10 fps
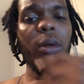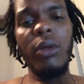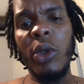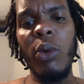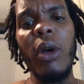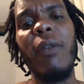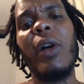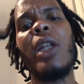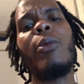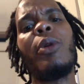to our
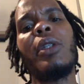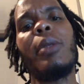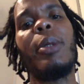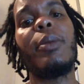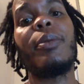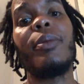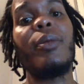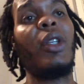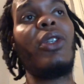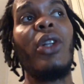fallen ones. But
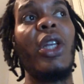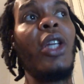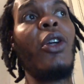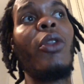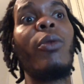he started getting all the